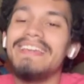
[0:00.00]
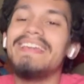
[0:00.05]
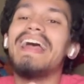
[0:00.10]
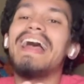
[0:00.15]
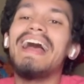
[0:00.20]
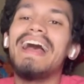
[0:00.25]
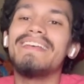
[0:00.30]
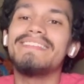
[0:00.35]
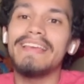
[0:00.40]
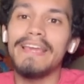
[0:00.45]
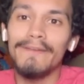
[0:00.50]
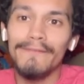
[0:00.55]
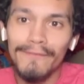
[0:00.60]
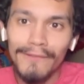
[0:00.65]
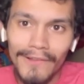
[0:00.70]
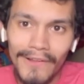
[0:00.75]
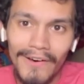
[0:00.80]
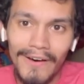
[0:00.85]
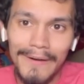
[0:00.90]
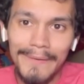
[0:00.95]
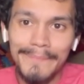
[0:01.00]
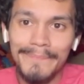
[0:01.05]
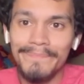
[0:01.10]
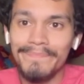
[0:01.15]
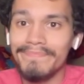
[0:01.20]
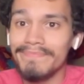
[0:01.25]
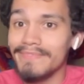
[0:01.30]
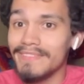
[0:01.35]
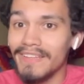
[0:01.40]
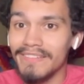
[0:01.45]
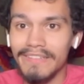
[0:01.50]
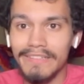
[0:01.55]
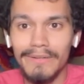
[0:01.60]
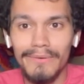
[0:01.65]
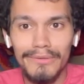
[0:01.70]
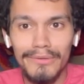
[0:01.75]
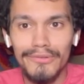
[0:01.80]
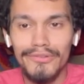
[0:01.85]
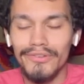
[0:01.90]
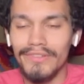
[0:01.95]
has a flaw. Doesn't go
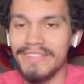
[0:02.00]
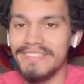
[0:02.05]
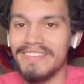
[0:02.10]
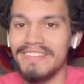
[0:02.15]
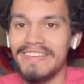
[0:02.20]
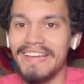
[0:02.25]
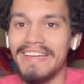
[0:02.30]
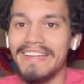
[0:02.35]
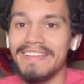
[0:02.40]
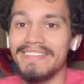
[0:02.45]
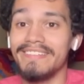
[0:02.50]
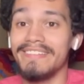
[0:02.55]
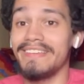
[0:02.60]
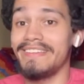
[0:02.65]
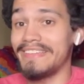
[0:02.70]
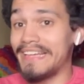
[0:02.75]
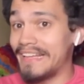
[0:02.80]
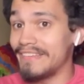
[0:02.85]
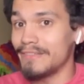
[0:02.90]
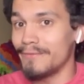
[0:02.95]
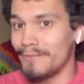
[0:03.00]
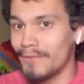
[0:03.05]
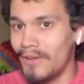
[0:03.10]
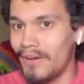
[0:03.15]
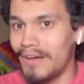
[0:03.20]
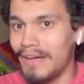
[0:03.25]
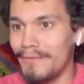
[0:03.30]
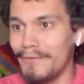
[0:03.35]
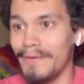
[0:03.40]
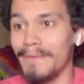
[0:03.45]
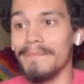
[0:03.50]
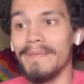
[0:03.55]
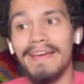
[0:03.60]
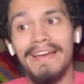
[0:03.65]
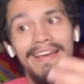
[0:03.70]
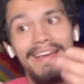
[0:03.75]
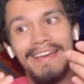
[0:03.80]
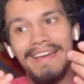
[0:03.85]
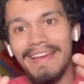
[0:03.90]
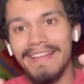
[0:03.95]
neutral instantaneously. That's a flaw of him.
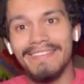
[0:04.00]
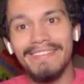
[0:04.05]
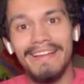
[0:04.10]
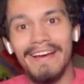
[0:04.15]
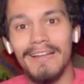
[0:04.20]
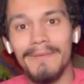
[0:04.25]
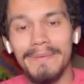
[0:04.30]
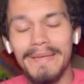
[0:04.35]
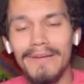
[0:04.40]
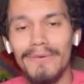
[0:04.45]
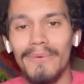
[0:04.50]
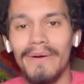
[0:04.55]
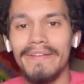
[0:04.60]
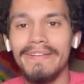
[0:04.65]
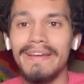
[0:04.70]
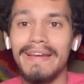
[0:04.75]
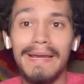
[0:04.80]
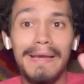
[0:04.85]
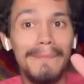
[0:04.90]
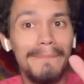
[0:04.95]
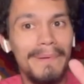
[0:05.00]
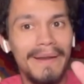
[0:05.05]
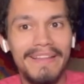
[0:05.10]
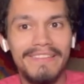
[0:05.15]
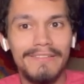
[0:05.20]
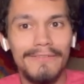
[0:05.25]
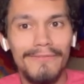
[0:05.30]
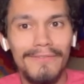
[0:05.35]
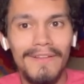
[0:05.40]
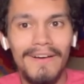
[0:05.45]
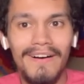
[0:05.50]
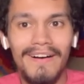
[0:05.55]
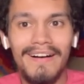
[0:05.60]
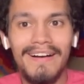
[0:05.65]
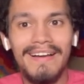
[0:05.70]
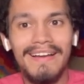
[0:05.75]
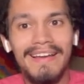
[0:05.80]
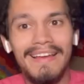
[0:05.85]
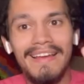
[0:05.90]
It's not a big one, but it's a flaw.